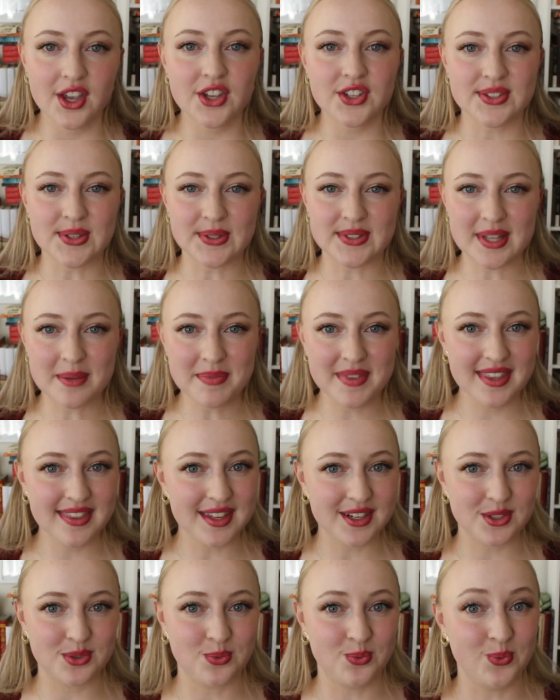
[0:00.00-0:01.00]
So something
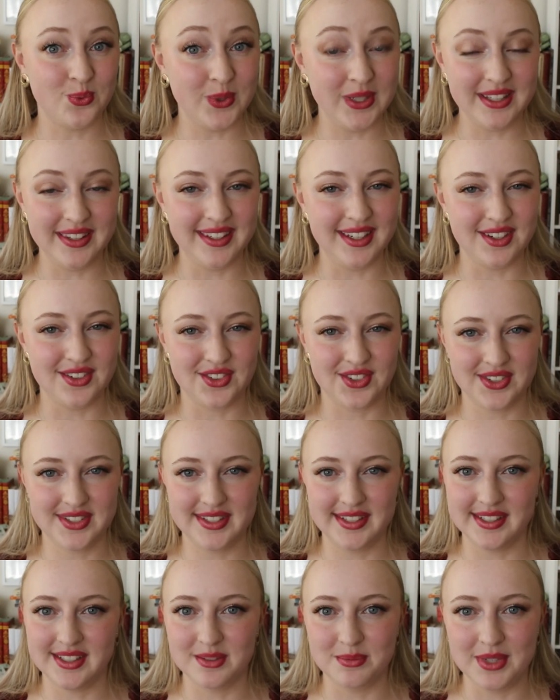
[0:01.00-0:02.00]
that is really
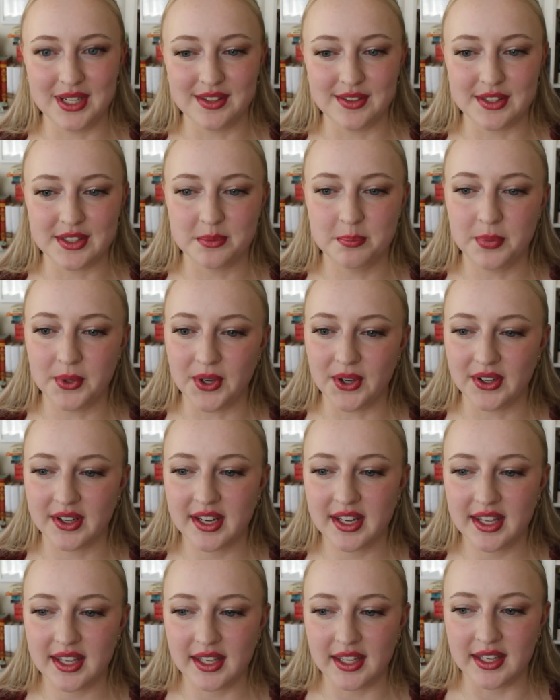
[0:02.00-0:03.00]
interesting to me in this book
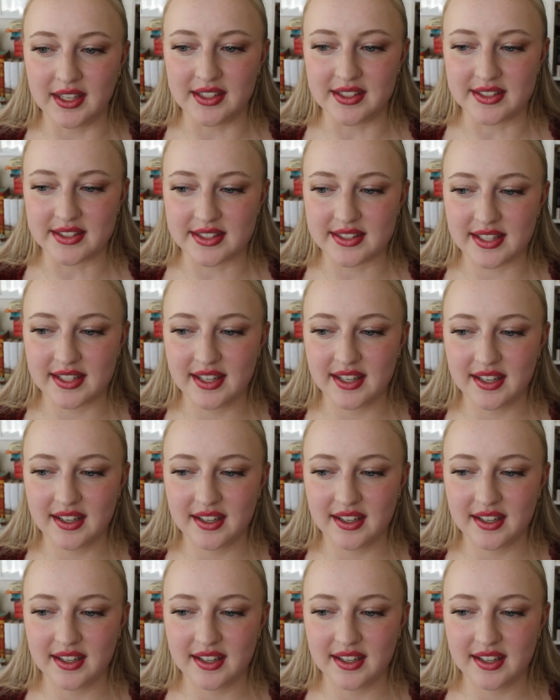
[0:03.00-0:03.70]
is